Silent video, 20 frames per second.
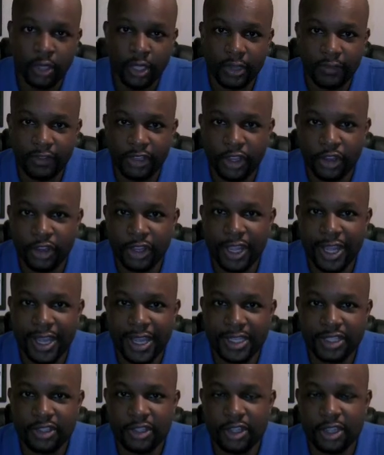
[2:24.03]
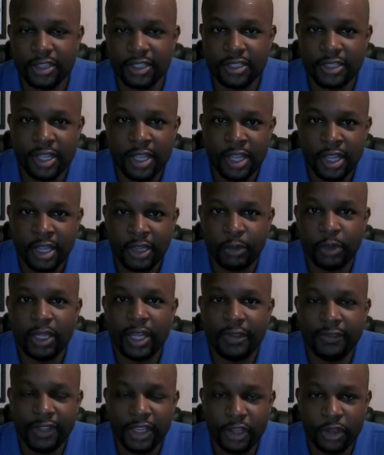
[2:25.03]
Love to hear your guys' thoughts.
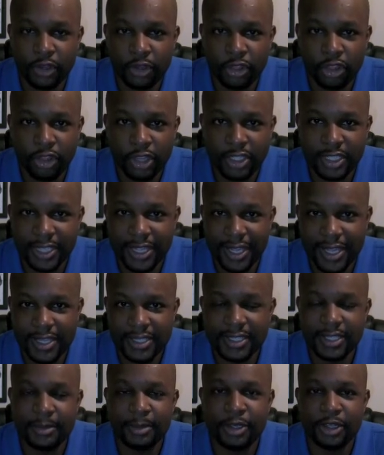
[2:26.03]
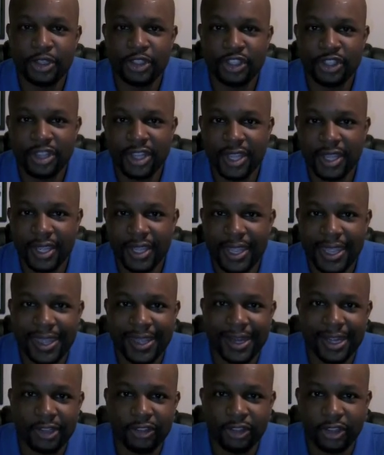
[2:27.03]
We'd love to hear your thoughts, guys. Let me know what you think,
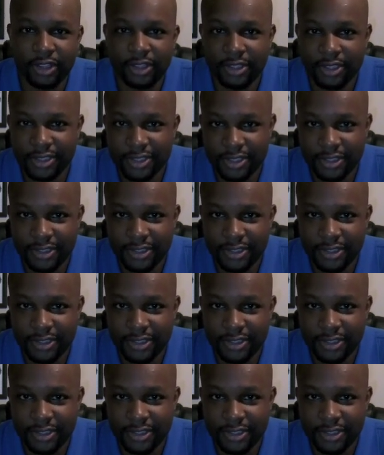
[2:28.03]
and I'll talk to you